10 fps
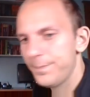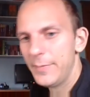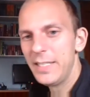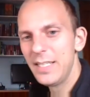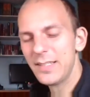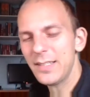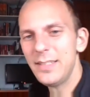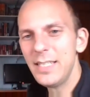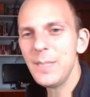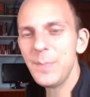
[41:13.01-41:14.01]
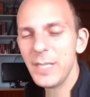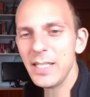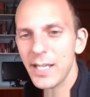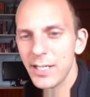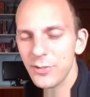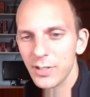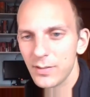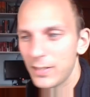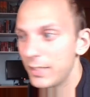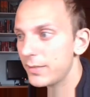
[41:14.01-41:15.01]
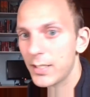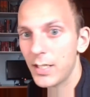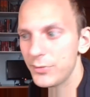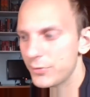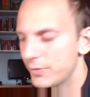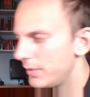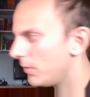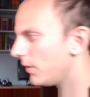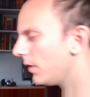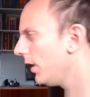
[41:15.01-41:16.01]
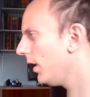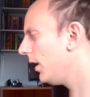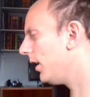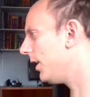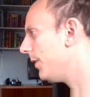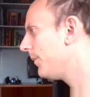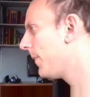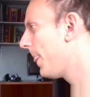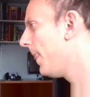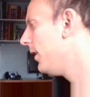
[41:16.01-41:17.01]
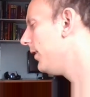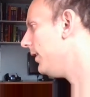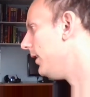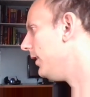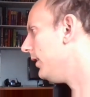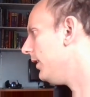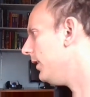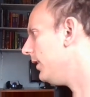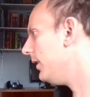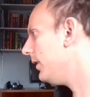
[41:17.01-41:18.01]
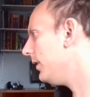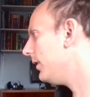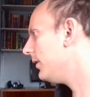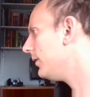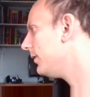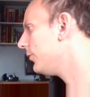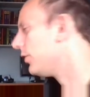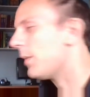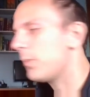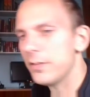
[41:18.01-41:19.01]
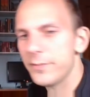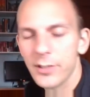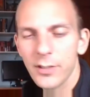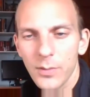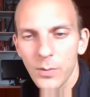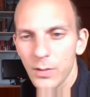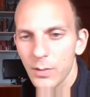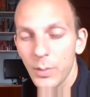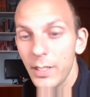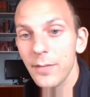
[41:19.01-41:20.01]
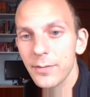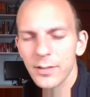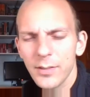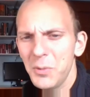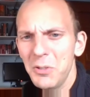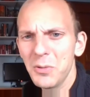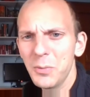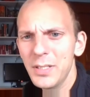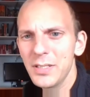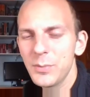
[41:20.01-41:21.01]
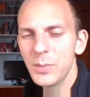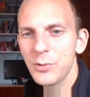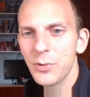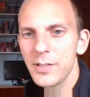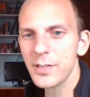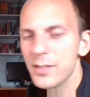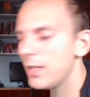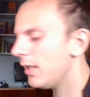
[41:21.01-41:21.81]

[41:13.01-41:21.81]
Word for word: It takes a DP agent, like the country or um, the shoplifter or whatever. Whoa, weird, weird choices.